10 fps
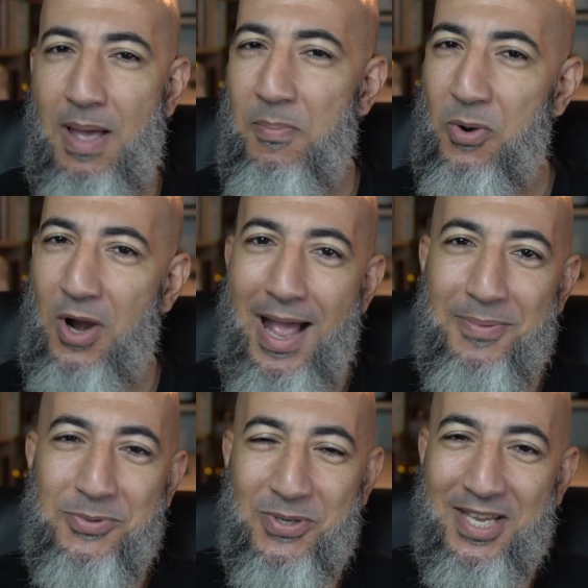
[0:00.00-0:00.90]
and
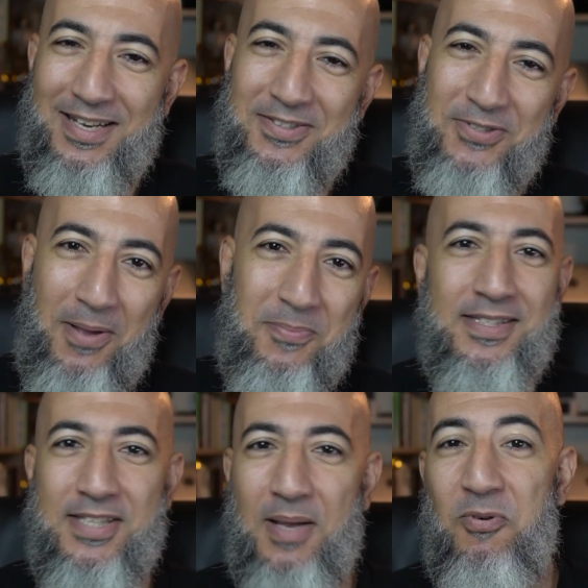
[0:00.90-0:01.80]
perhaps we can adopt
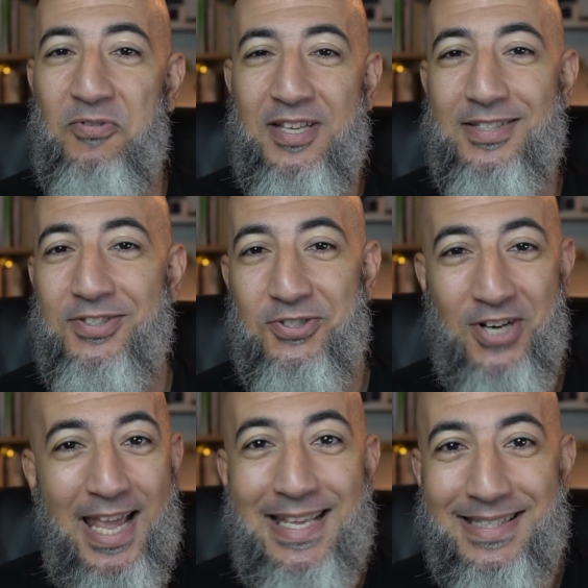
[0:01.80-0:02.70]
some of his
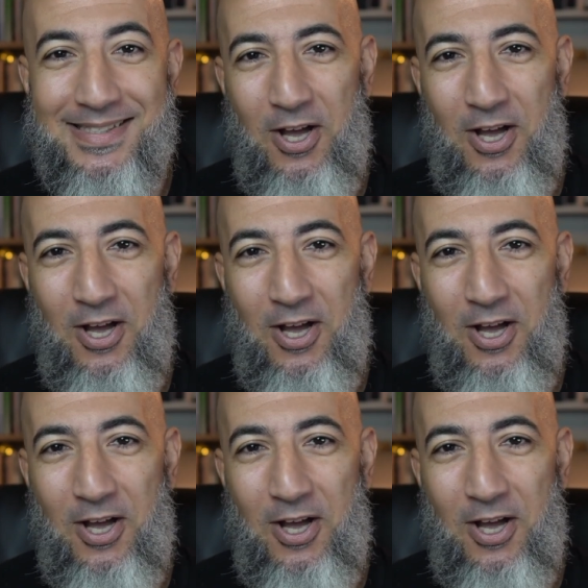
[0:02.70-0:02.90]
traits